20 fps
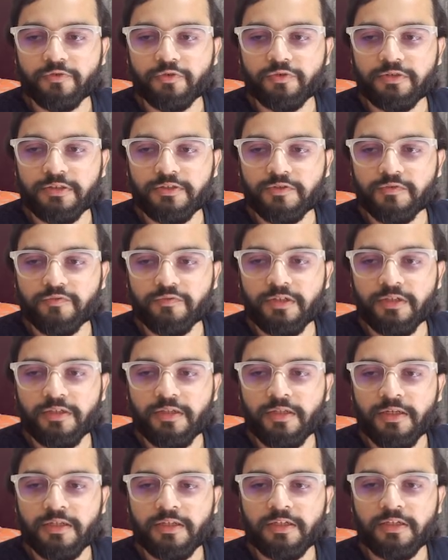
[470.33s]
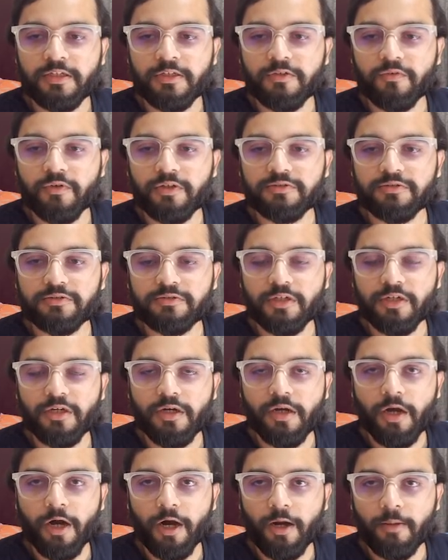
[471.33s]
So this will give us
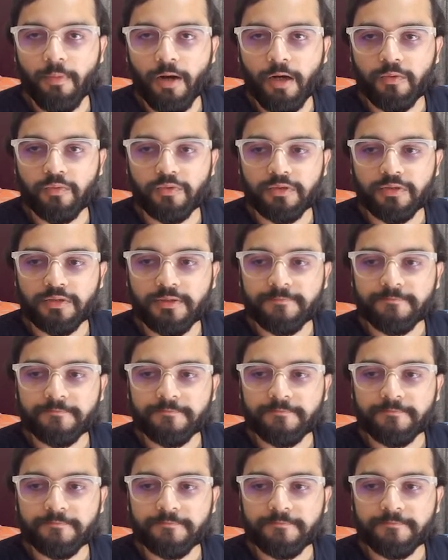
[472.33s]
the amount.